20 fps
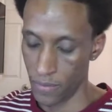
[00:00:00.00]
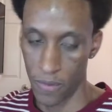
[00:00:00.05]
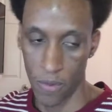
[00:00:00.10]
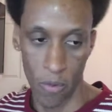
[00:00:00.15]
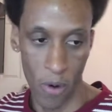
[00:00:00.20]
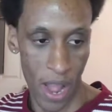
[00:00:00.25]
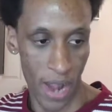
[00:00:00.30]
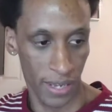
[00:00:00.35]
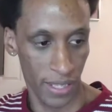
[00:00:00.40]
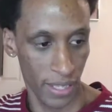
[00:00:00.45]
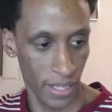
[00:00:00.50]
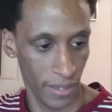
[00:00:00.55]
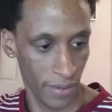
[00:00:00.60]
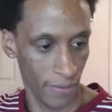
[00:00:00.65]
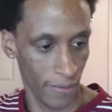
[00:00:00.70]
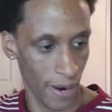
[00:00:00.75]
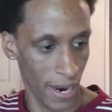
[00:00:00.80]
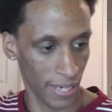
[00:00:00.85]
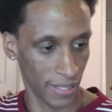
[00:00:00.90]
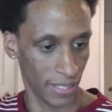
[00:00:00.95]
whack
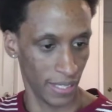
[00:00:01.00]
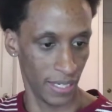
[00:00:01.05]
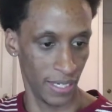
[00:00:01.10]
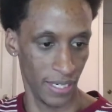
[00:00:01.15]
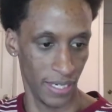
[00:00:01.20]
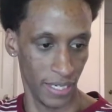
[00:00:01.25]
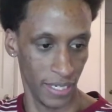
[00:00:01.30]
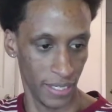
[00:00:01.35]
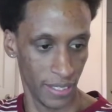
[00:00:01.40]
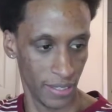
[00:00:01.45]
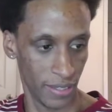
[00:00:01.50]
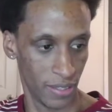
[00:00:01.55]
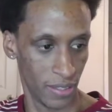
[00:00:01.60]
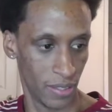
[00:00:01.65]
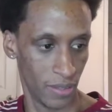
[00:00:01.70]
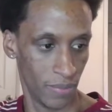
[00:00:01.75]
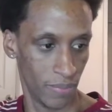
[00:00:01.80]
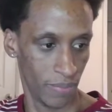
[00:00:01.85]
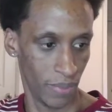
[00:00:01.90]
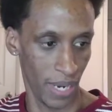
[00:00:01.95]
the
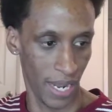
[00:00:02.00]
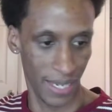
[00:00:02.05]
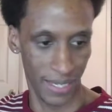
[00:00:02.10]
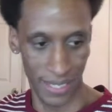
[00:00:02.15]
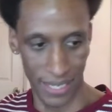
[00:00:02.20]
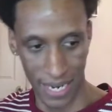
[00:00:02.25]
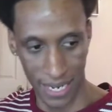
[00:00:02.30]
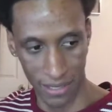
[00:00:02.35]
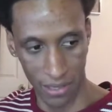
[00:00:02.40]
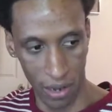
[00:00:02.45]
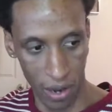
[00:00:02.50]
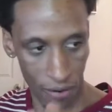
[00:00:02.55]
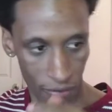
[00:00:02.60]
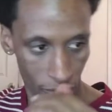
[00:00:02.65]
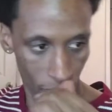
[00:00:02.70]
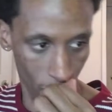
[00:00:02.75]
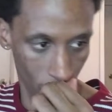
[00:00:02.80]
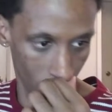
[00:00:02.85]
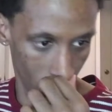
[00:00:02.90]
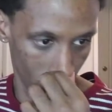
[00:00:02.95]
Indians. But like I said, that's all
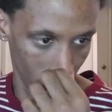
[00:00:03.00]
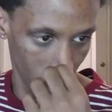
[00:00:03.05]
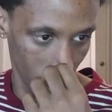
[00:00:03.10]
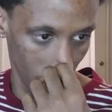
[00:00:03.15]
for